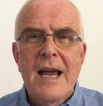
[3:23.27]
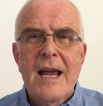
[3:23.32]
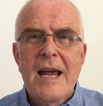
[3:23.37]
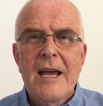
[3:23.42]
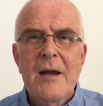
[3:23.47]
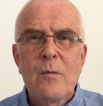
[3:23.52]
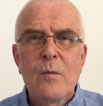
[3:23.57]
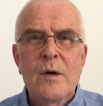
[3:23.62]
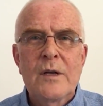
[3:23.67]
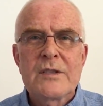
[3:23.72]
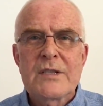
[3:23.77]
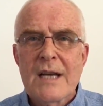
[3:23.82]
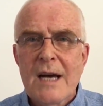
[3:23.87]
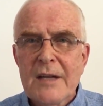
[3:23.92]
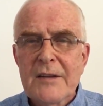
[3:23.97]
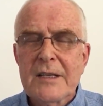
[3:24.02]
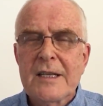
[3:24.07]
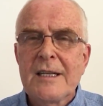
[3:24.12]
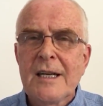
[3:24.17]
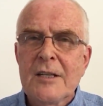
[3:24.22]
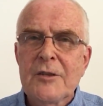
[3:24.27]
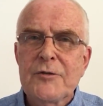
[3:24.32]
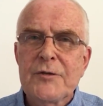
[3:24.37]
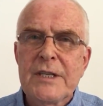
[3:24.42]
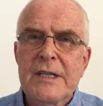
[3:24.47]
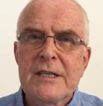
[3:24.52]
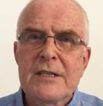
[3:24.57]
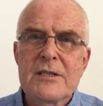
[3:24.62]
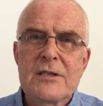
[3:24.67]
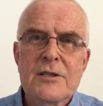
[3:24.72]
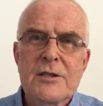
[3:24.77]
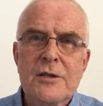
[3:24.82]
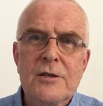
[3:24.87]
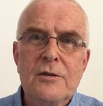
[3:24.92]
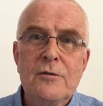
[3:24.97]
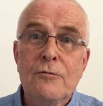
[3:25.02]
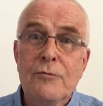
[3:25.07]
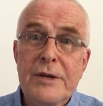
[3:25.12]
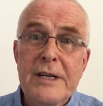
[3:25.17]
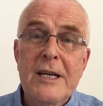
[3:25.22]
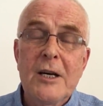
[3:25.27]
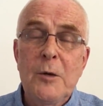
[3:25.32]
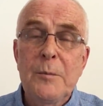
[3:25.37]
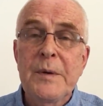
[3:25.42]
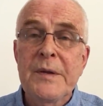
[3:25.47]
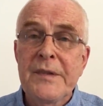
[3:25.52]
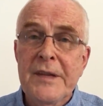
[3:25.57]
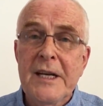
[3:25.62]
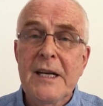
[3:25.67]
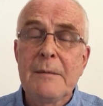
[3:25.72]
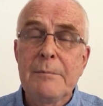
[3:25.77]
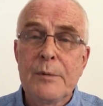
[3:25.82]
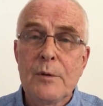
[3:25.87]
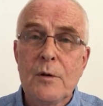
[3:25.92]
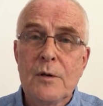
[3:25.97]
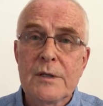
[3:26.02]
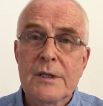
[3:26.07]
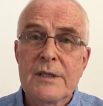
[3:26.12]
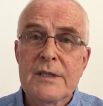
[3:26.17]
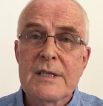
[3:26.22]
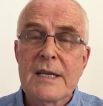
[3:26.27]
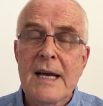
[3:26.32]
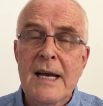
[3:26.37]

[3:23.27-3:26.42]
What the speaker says: It wants other countries to reopen their borders